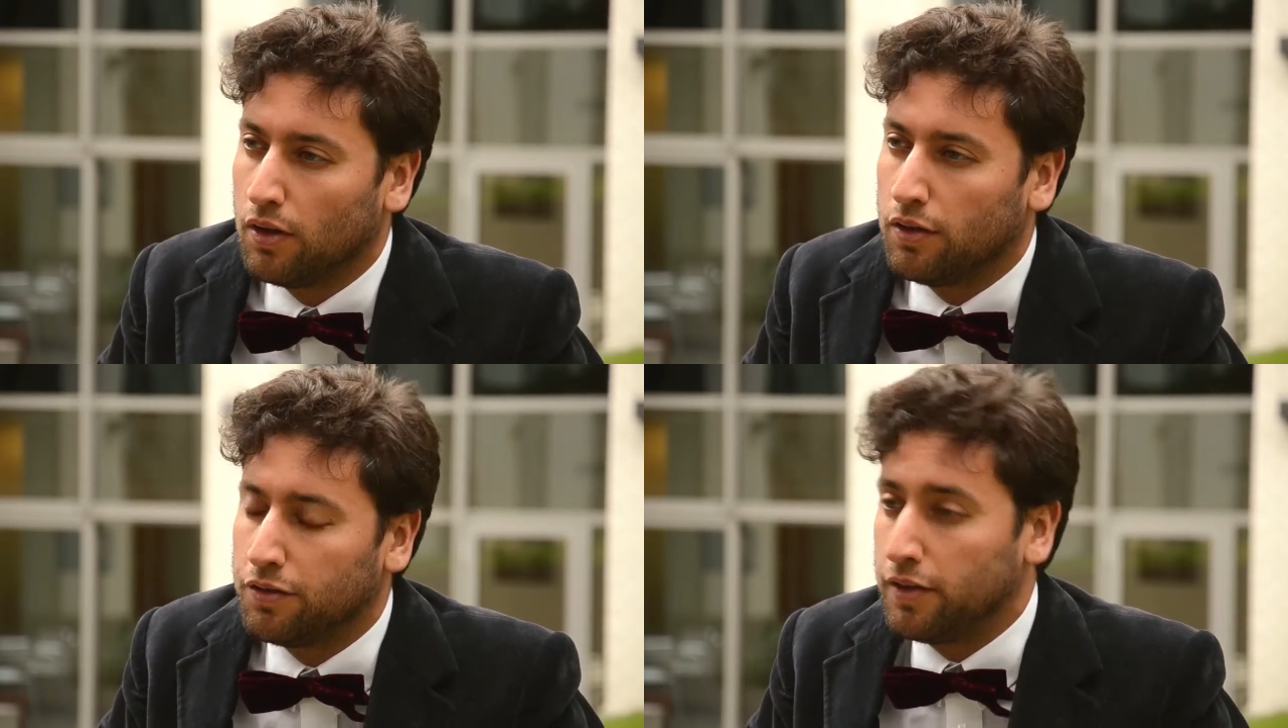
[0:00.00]

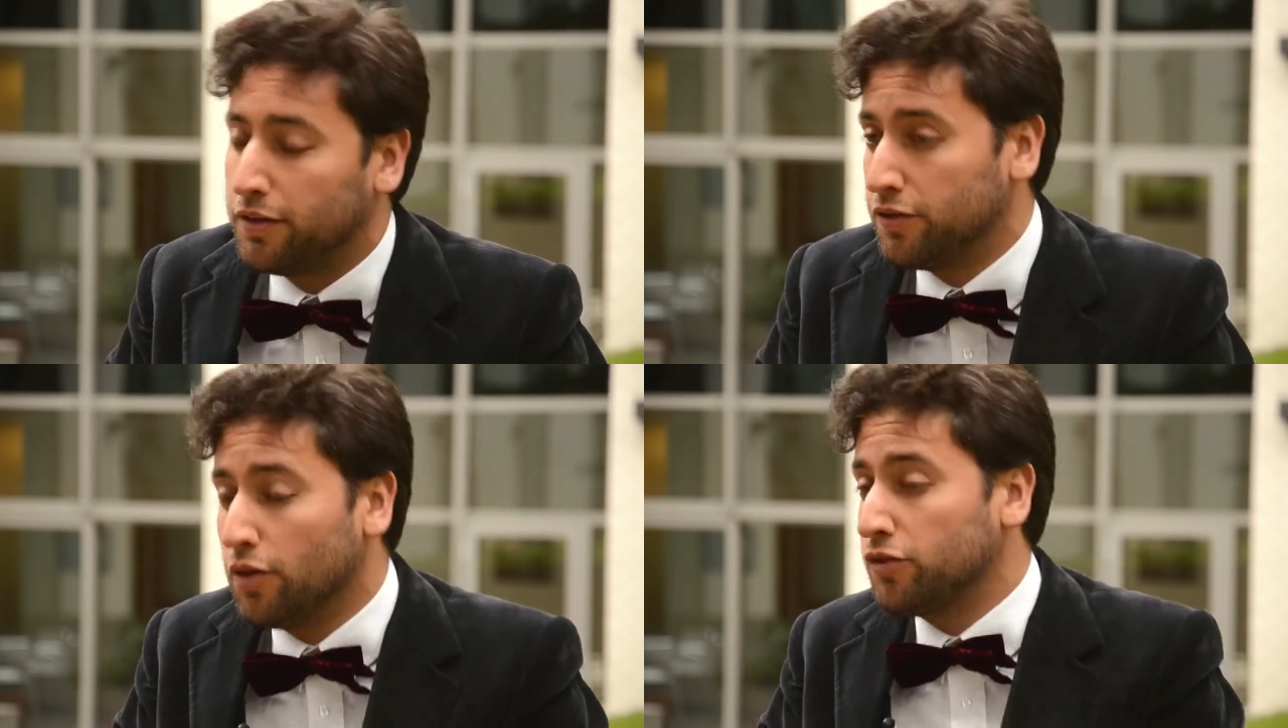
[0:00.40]
It's,
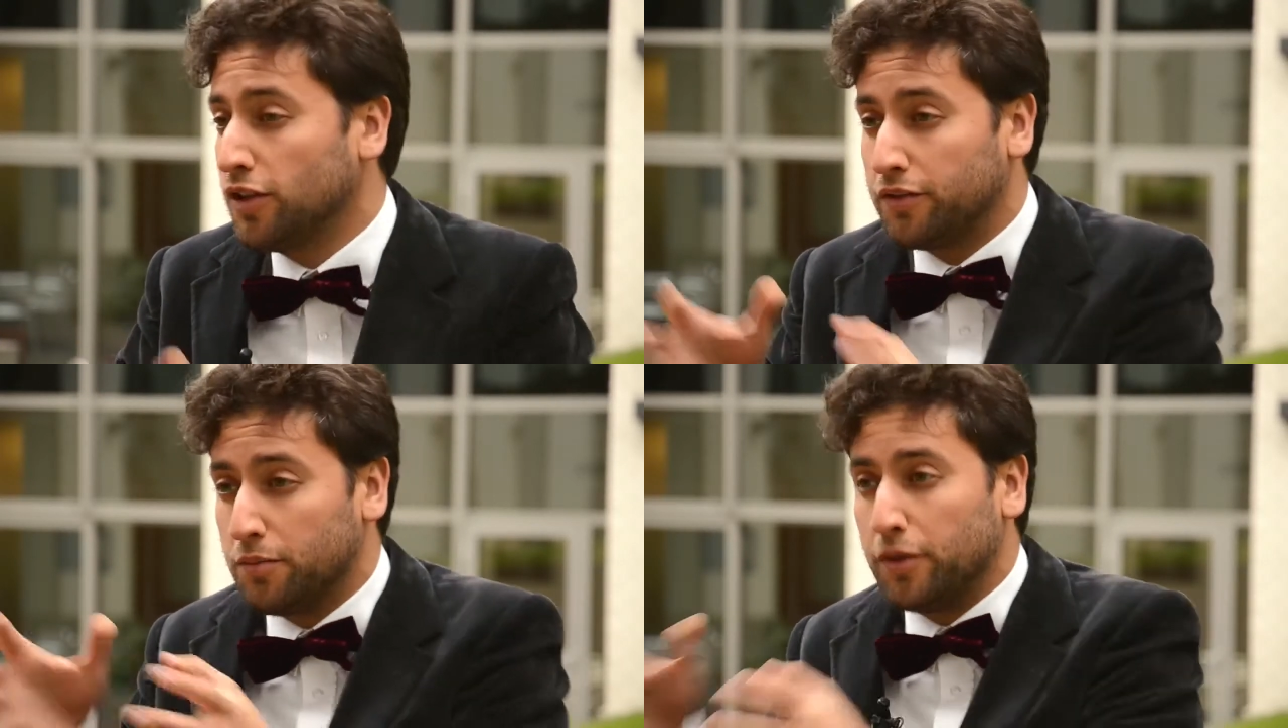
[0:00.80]
it's not
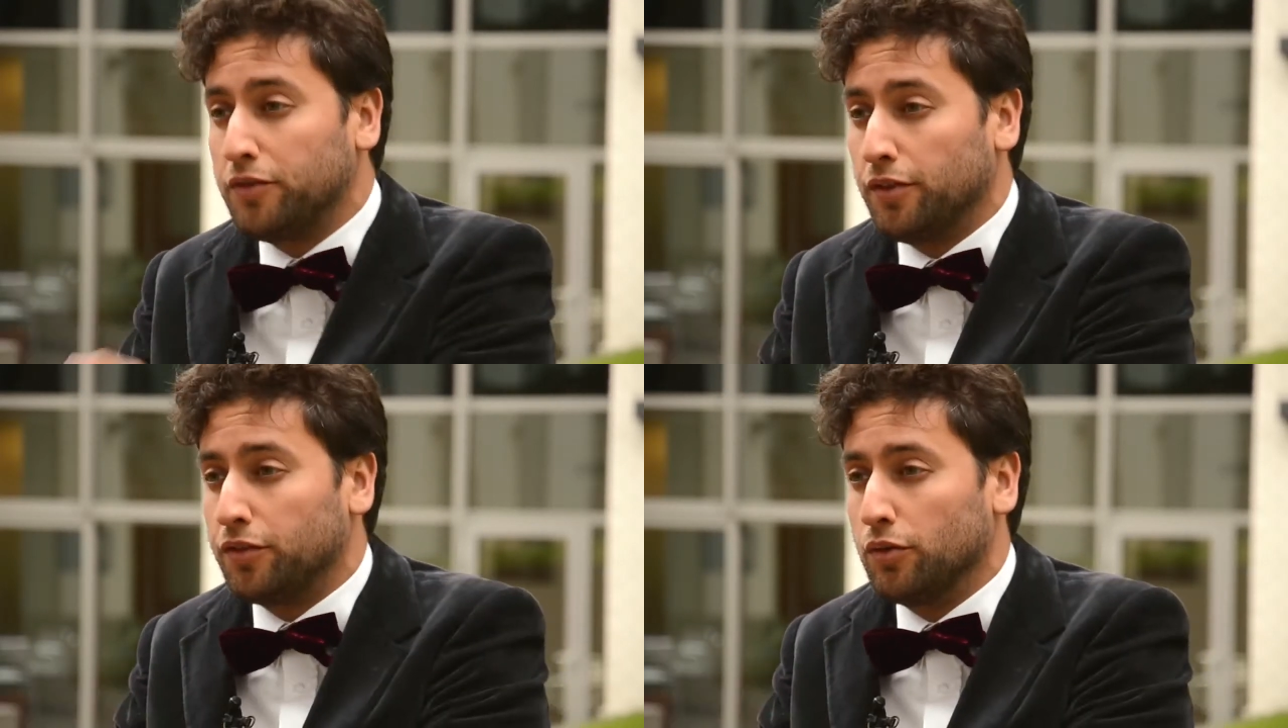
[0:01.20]
just a
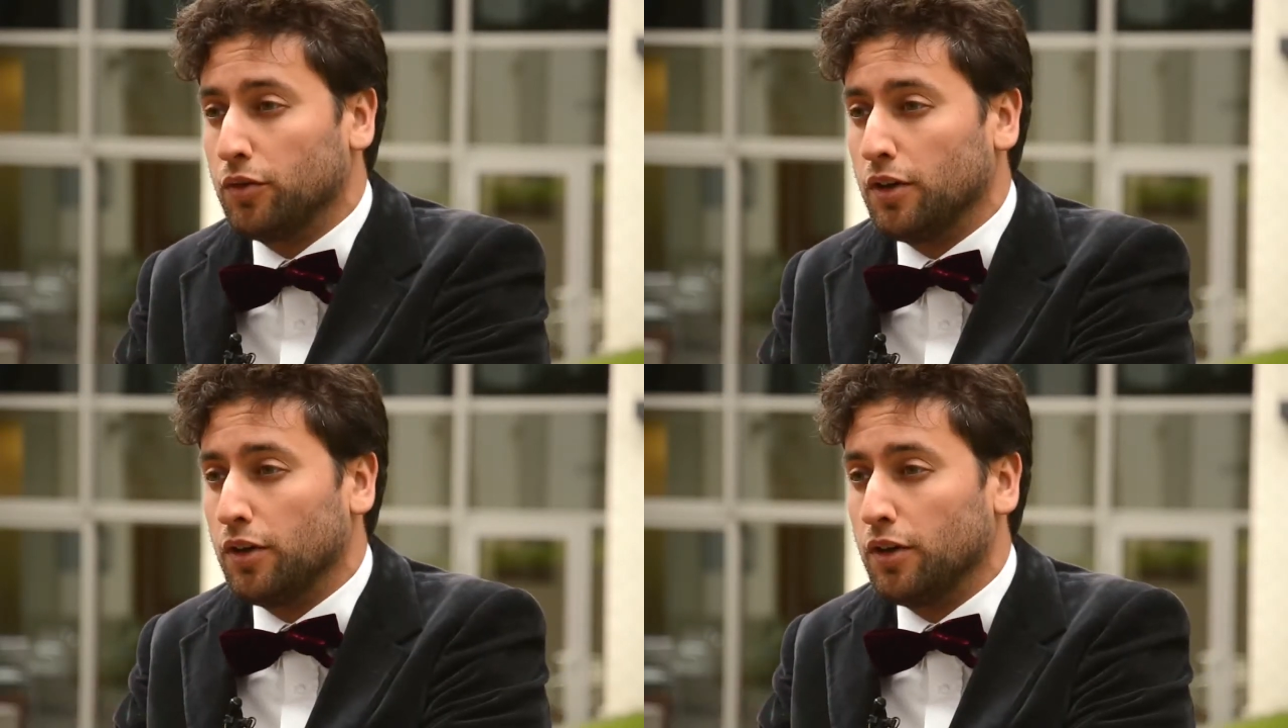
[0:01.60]
business school